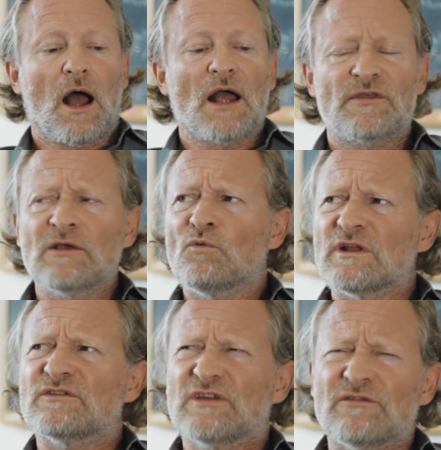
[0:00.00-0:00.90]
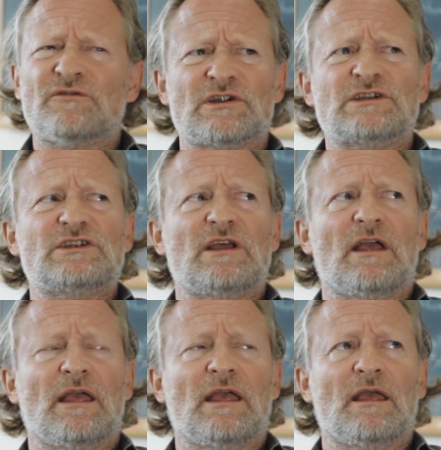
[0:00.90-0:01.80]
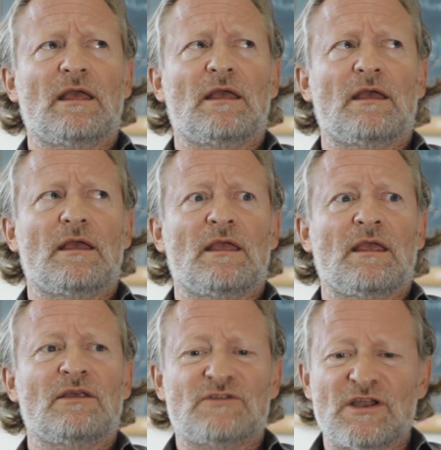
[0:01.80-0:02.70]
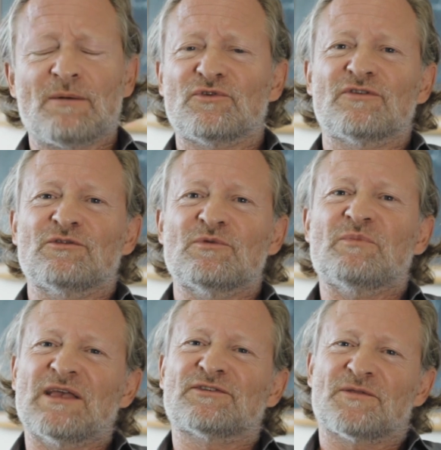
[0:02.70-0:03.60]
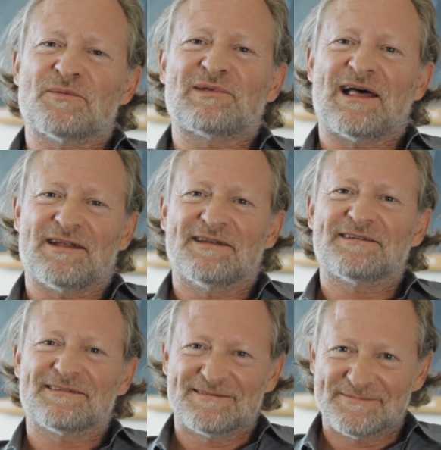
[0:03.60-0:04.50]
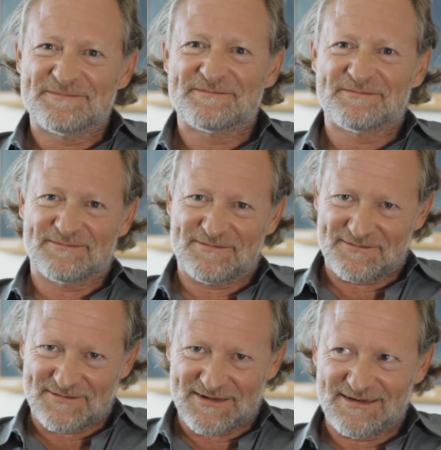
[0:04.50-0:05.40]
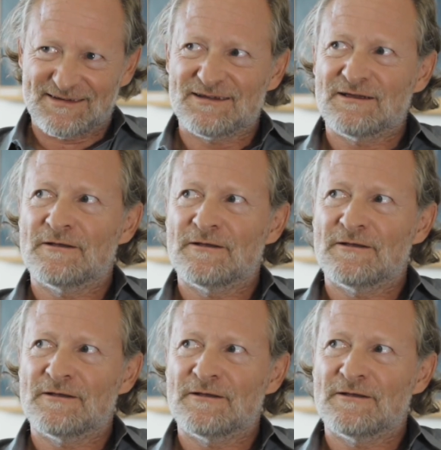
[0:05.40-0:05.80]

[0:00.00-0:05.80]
I think what is different is the number of human beings on the planet, right?